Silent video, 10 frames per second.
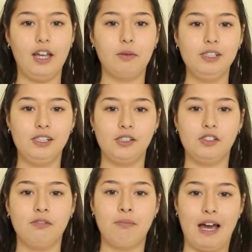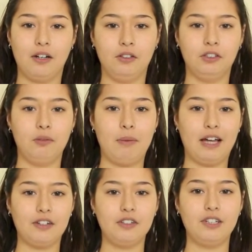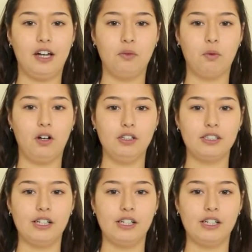It was used in battle to batter down walls